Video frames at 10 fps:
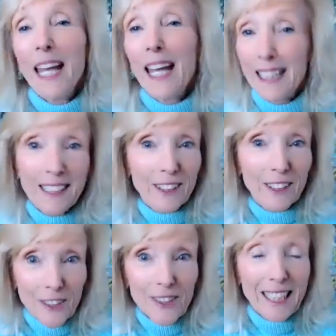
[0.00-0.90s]
And
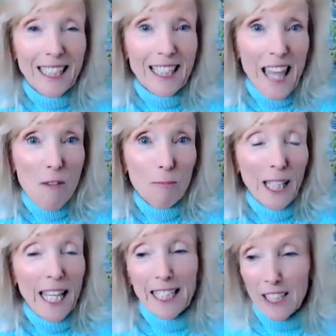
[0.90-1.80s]
included in that
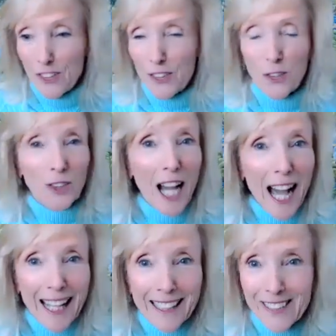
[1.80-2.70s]
plan are soul
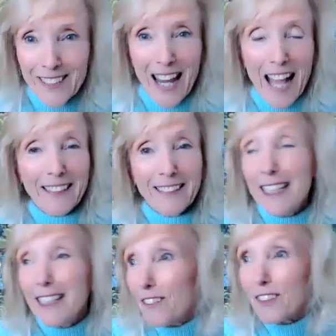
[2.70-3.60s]
contracts
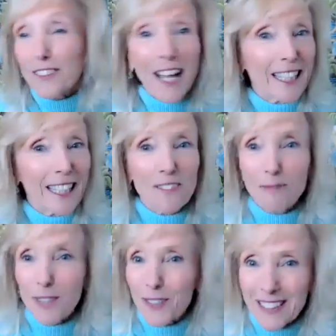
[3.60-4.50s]
and a variety of
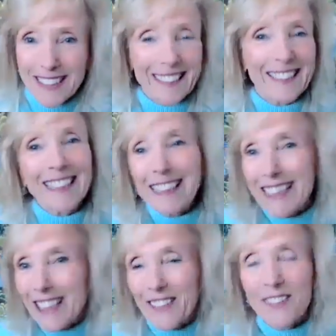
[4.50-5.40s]
purposes and
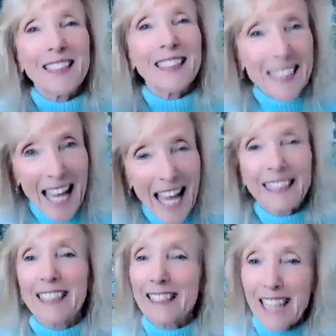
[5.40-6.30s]
gifts and
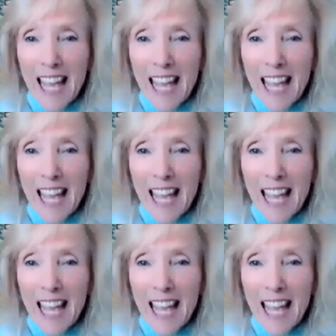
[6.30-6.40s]
talents.